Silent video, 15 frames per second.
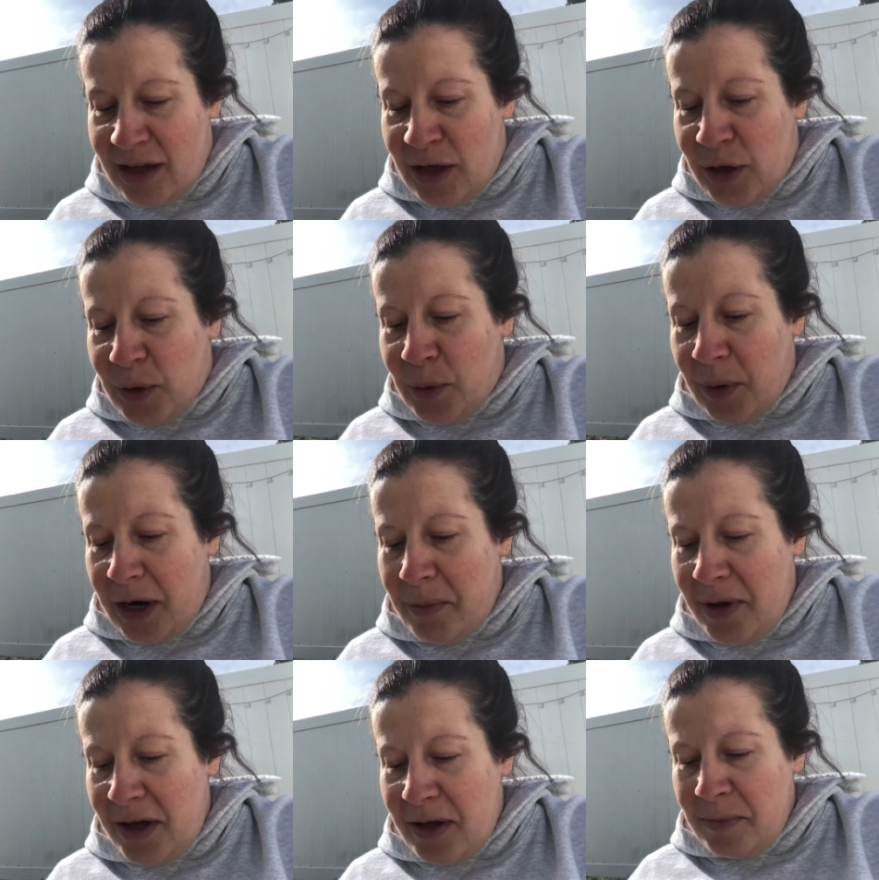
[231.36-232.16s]

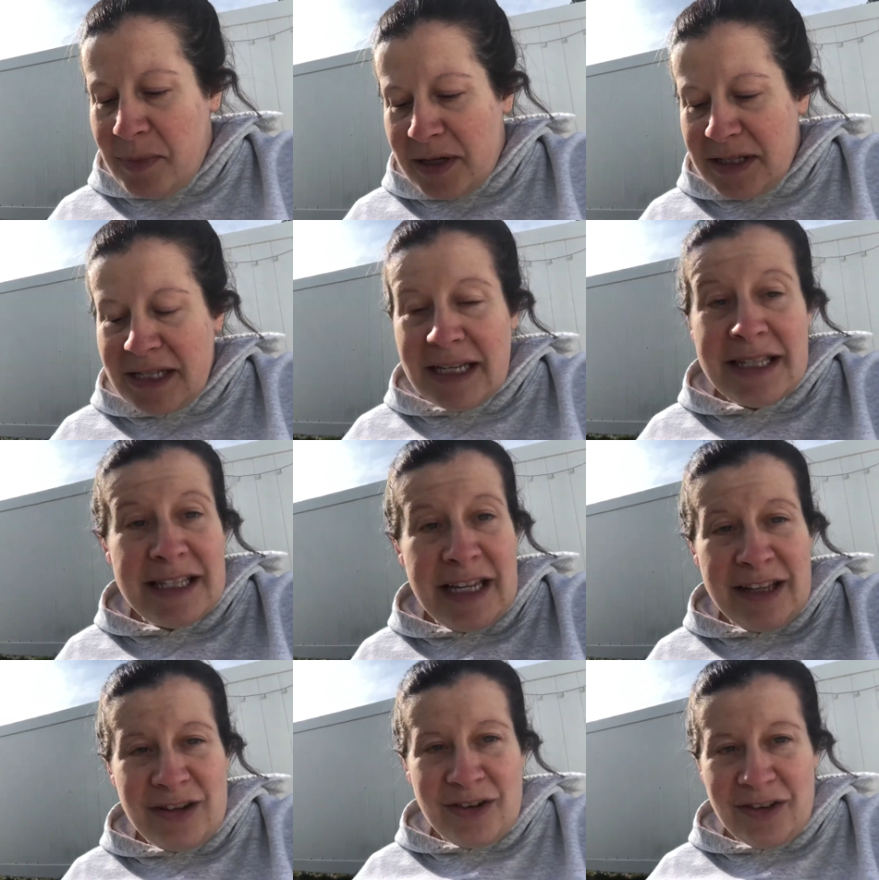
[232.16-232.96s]
Grandma and Buzzy
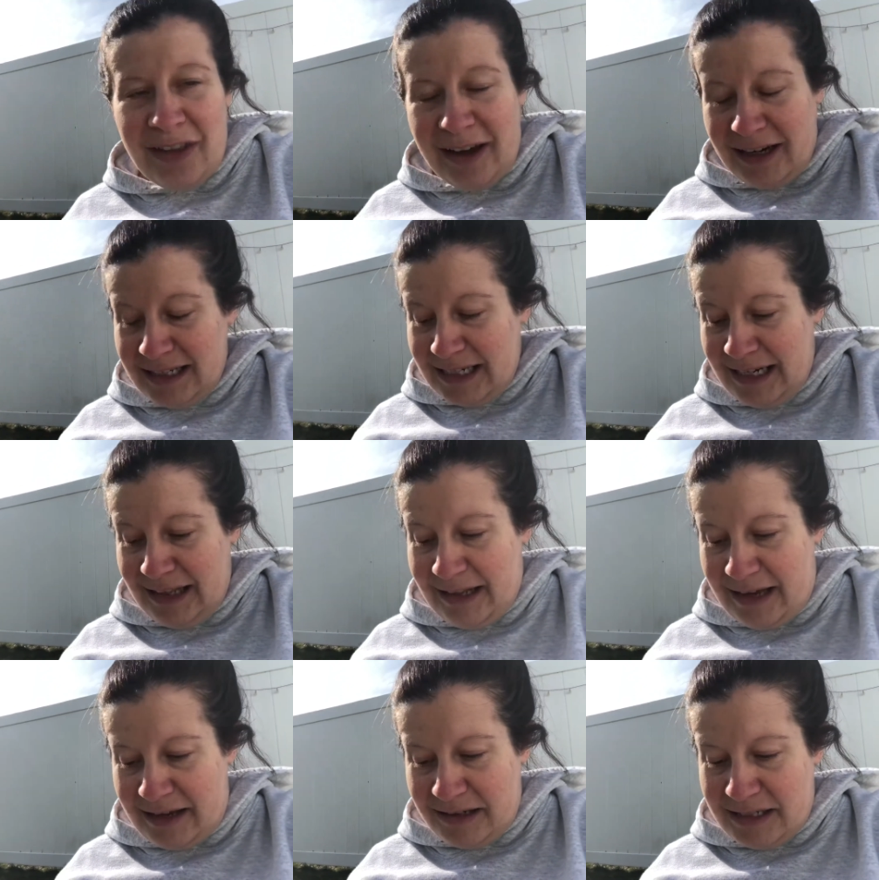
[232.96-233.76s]
Sr. liked it a
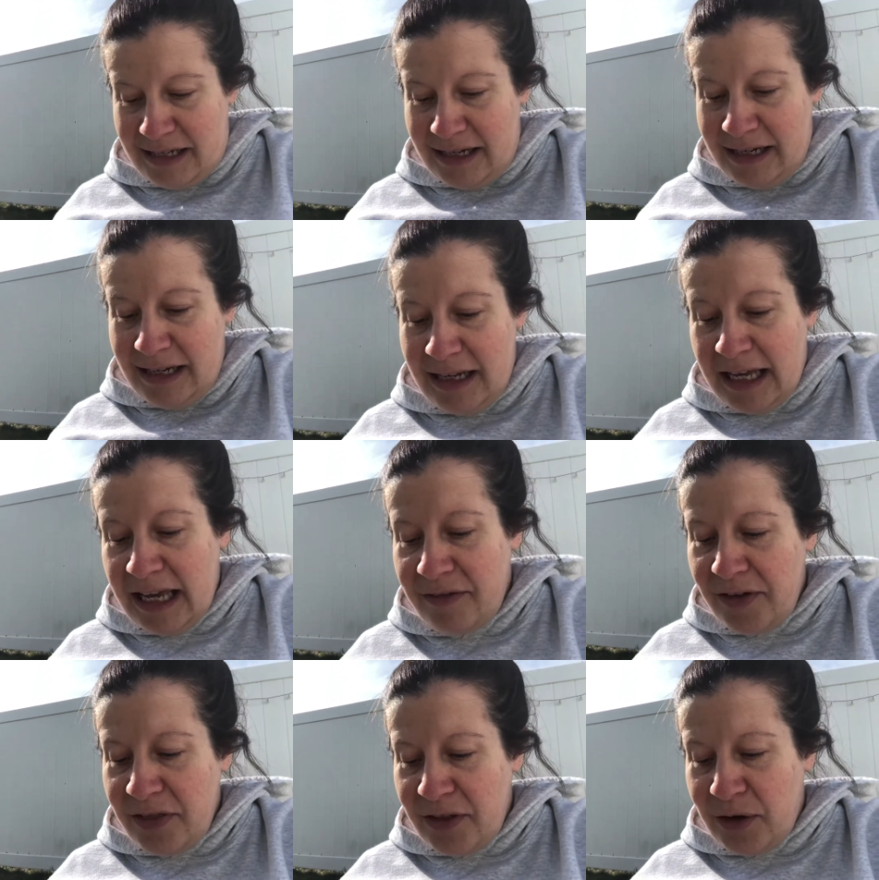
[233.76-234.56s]
lot,
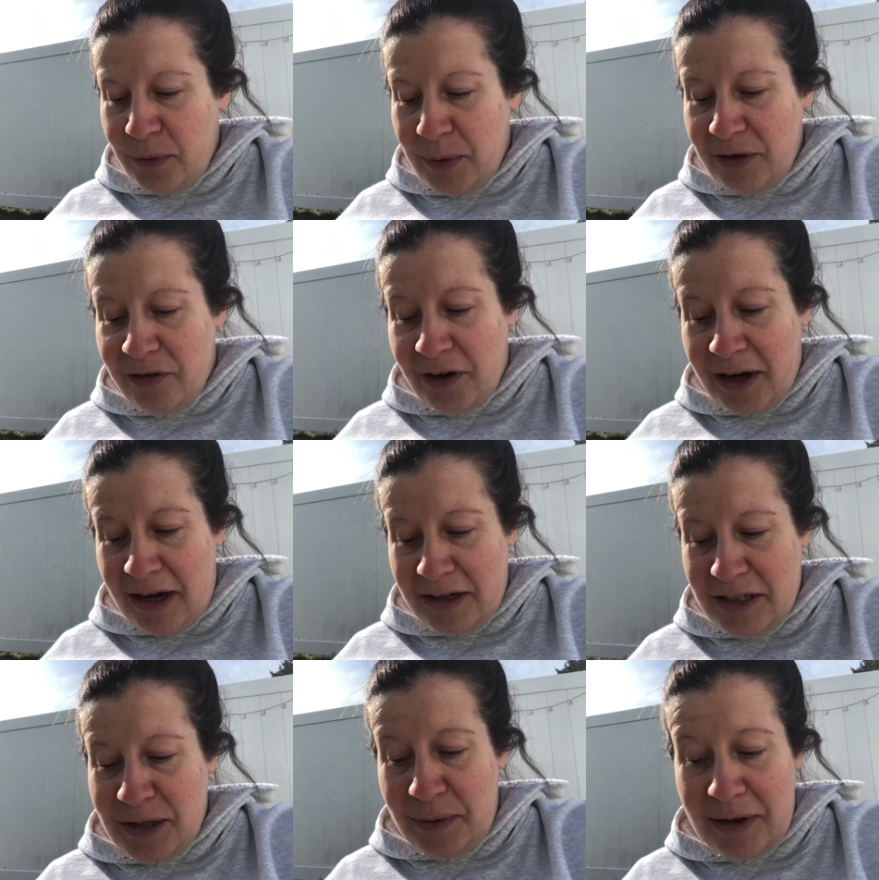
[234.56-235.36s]
even though we forgot
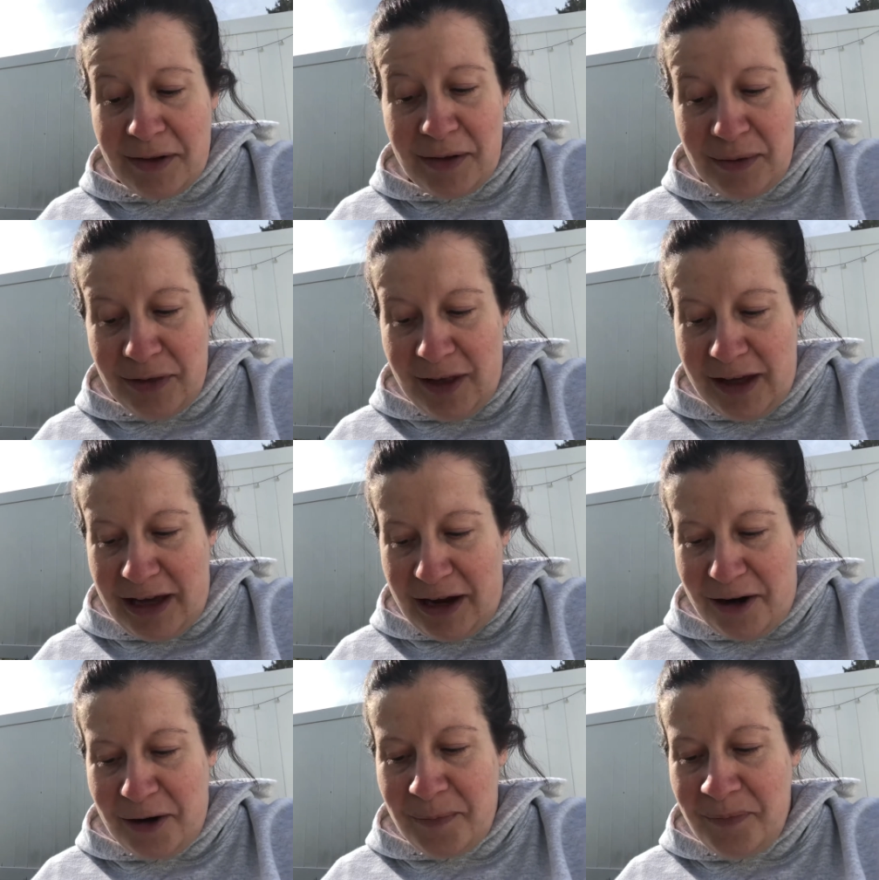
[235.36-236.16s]
to include the
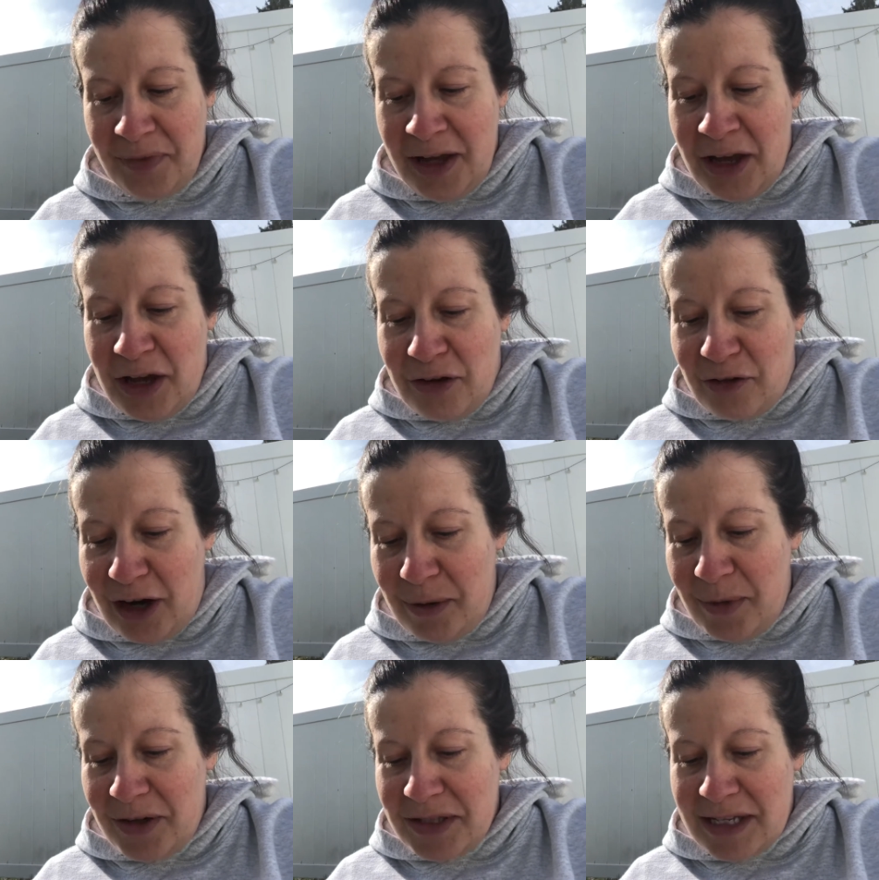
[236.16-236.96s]
year.
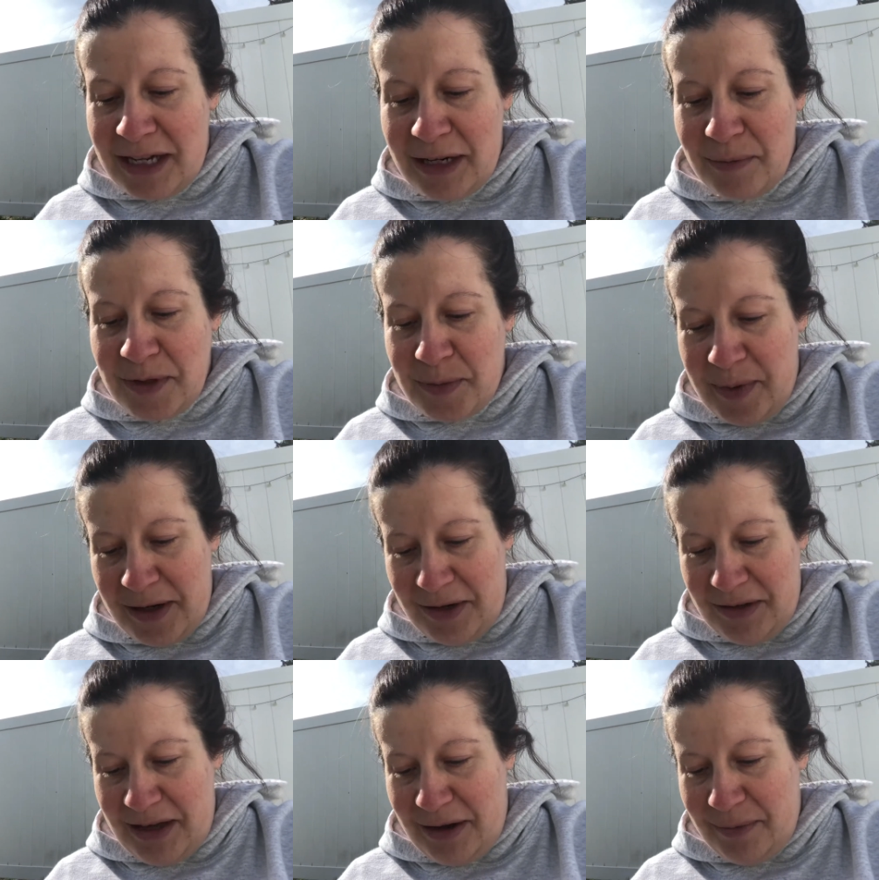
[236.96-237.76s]
Grandma said it was
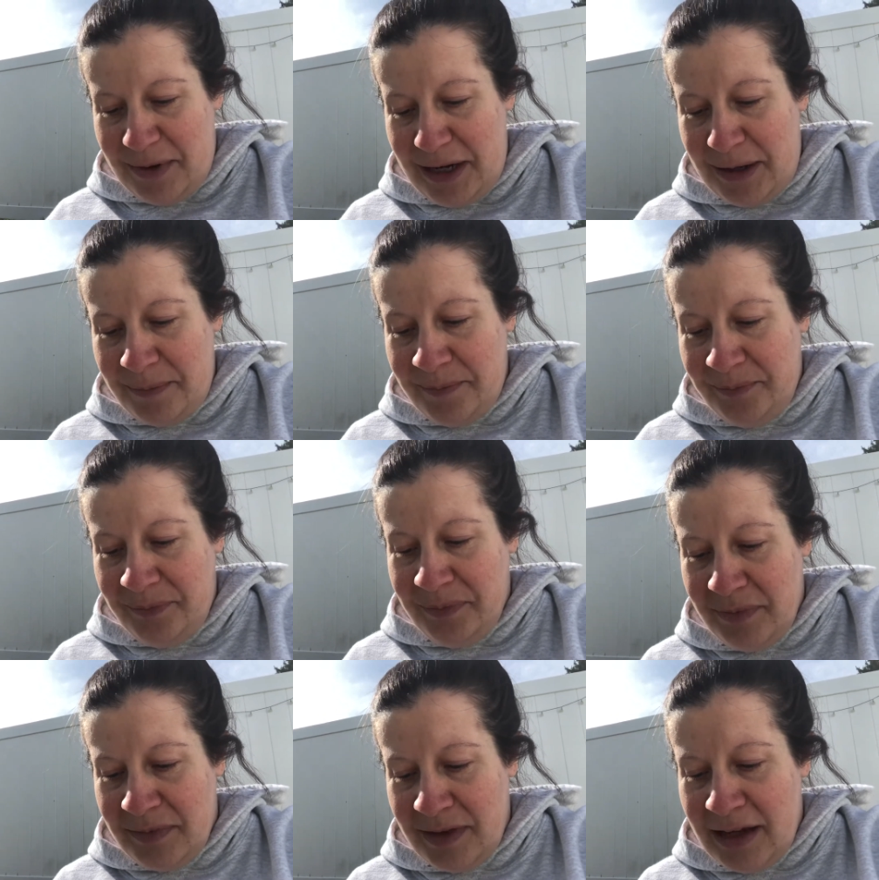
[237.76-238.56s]
better that way.
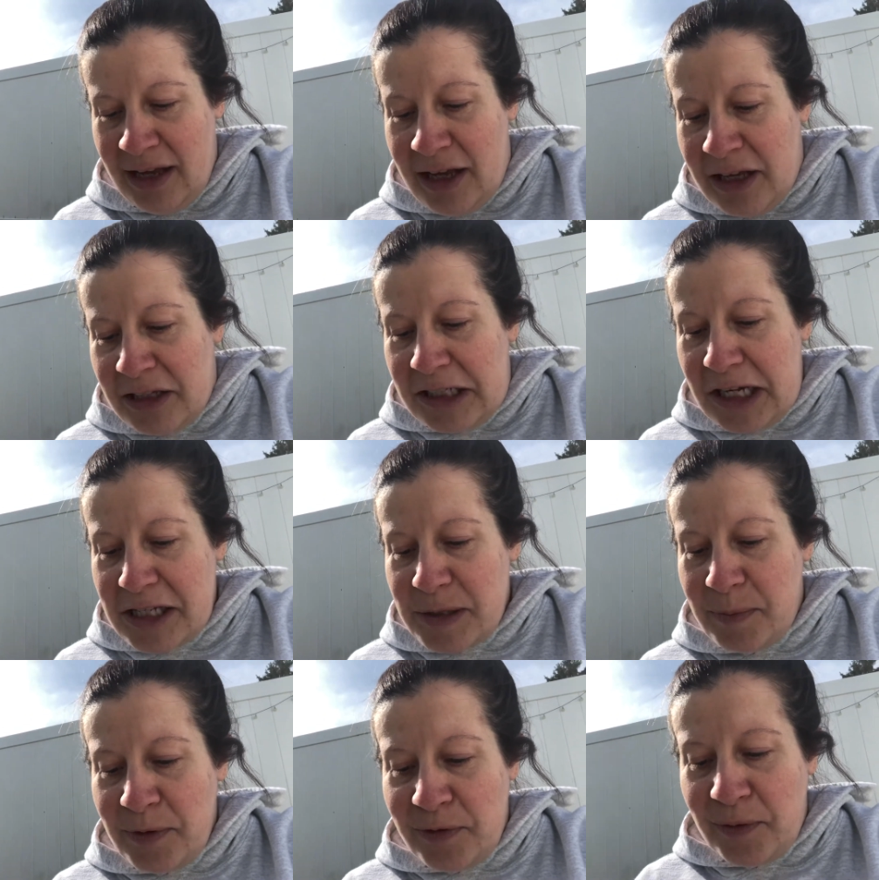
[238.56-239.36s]

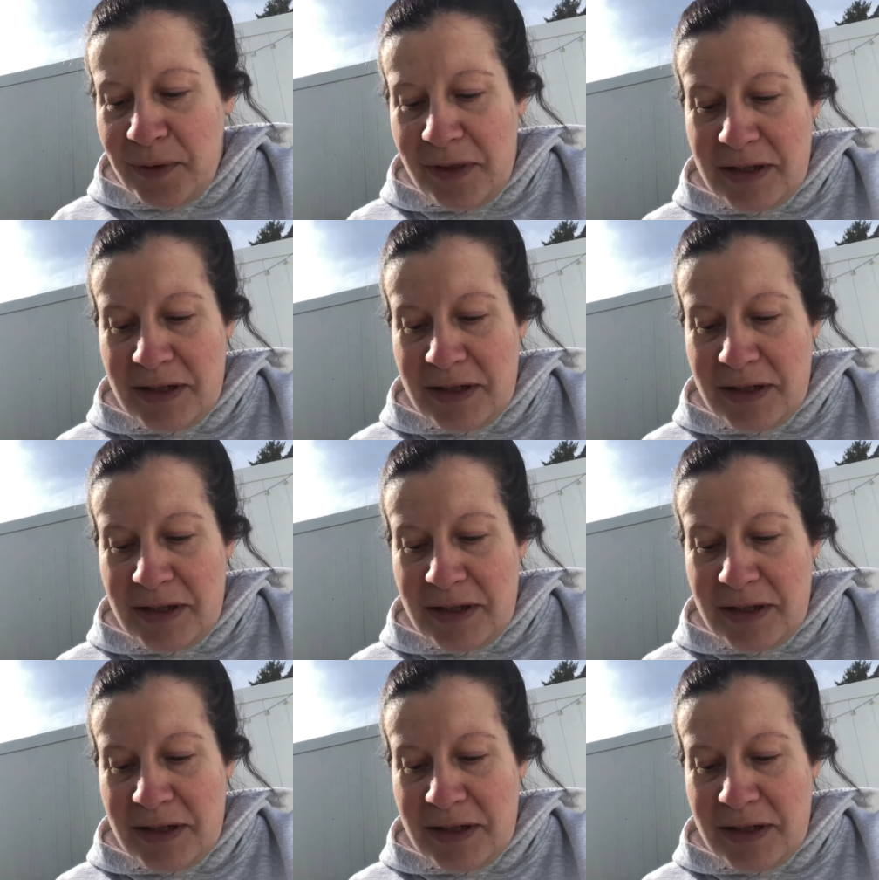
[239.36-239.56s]
Just before the